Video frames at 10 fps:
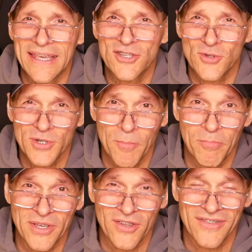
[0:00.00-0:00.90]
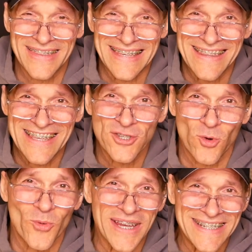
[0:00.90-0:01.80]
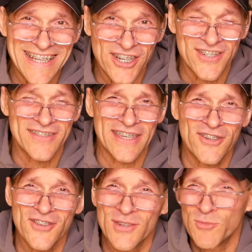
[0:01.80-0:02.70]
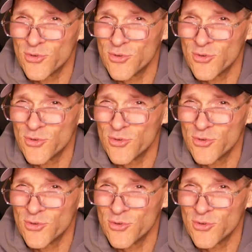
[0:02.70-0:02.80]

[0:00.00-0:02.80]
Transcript: is start to build the, these orientations into some